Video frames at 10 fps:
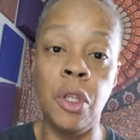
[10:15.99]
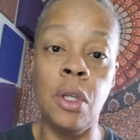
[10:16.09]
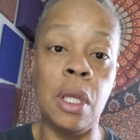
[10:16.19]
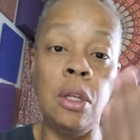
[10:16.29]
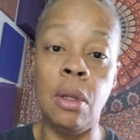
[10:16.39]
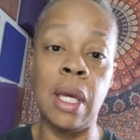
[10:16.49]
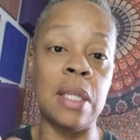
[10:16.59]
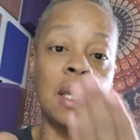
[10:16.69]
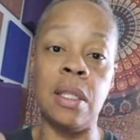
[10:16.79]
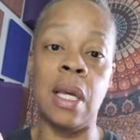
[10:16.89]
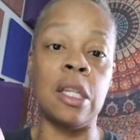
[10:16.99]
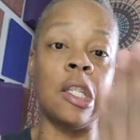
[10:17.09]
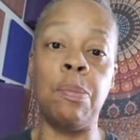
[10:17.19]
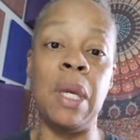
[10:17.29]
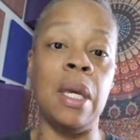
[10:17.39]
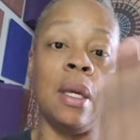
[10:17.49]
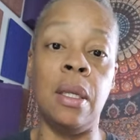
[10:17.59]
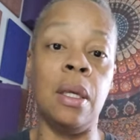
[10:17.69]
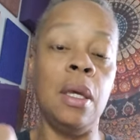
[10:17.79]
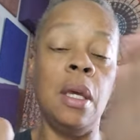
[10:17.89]
You're, you know, like I said, it's like a
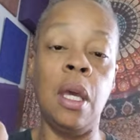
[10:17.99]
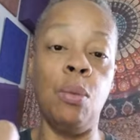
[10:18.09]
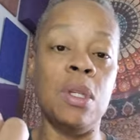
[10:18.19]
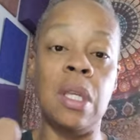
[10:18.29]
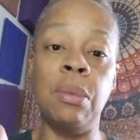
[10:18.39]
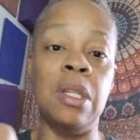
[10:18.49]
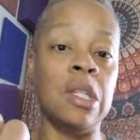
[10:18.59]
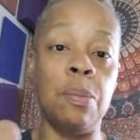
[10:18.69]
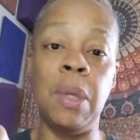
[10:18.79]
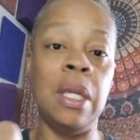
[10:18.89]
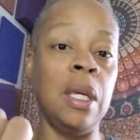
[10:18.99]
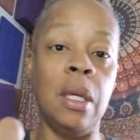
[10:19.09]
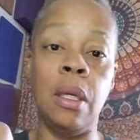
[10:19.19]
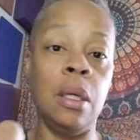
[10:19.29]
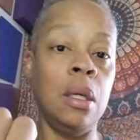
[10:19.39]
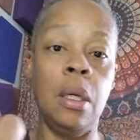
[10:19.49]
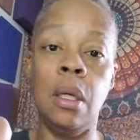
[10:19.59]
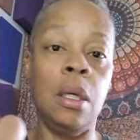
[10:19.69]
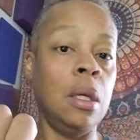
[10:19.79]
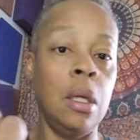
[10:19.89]
spin. And when something's spinning,
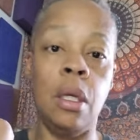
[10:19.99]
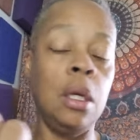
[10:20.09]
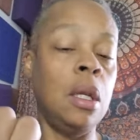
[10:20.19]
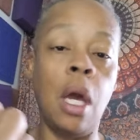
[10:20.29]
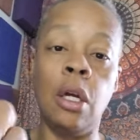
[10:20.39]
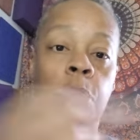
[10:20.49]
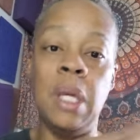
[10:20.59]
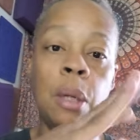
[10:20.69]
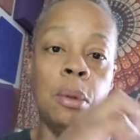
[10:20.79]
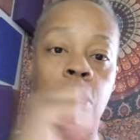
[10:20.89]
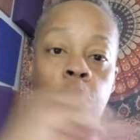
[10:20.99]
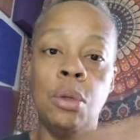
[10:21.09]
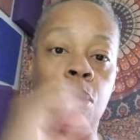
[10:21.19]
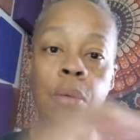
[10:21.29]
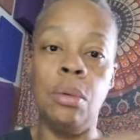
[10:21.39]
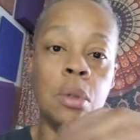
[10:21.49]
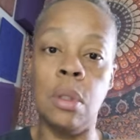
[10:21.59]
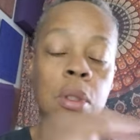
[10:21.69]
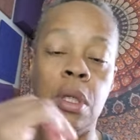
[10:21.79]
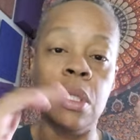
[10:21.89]
you're not going to be able to
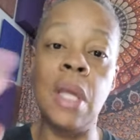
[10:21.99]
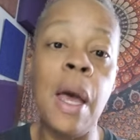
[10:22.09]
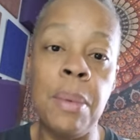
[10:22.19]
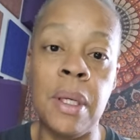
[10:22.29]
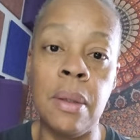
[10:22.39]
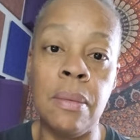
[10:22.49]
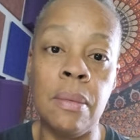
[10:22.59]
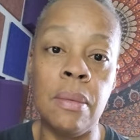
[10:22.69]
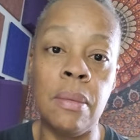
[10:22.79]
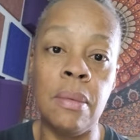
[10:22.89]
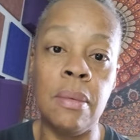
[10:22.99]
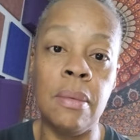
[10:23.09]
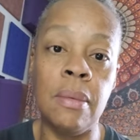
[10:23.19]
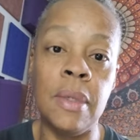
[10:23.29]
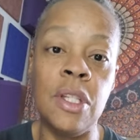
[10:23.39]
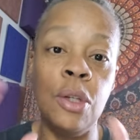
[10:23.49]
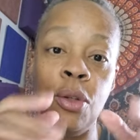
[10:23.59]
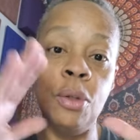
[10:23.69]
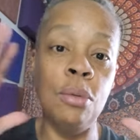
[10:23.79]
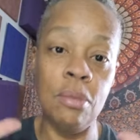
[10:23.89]
to stop it until
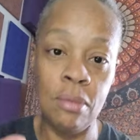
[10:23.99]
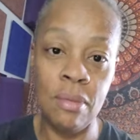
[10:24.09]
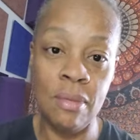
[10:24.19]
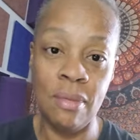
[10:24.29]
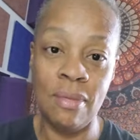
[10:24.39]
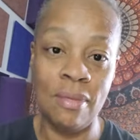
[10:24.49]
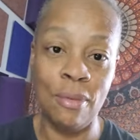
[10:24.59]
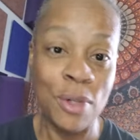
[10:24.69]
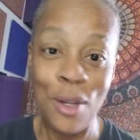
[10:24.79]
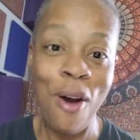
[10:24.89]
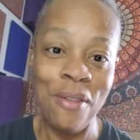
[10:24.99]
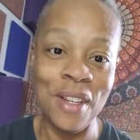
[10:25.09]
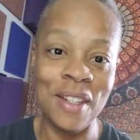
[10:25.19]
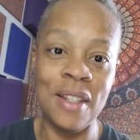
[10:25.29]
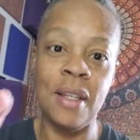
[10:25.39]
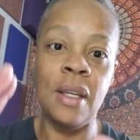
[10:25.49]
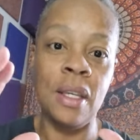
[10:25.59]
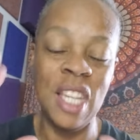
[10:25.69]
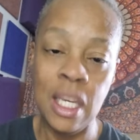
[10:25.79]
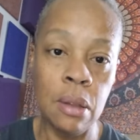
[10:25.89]
you resolve it
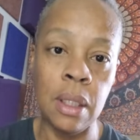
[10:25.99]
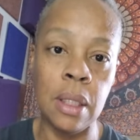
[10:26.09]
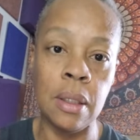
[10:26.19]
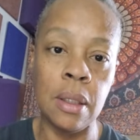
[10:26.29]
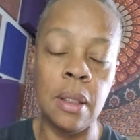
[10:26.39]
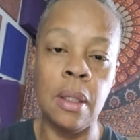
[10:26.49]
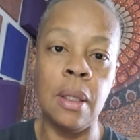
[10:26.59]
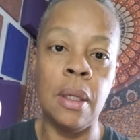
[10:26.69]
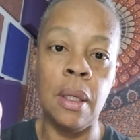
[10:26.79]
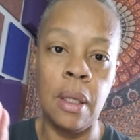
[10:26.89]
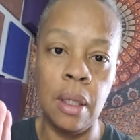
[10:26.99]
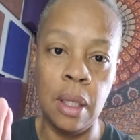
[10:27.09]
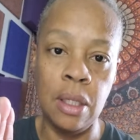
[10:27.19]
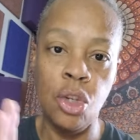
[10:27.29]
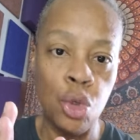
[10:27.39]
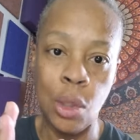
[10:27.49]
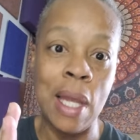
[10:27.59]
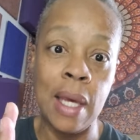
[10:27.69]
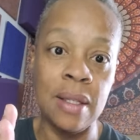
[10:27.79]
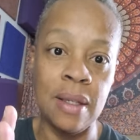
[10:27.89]
and heal it and
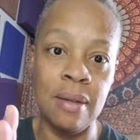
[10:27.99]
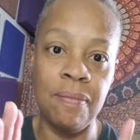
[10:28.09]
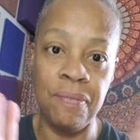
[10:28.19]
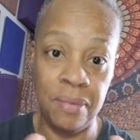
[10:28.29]
neutralize it.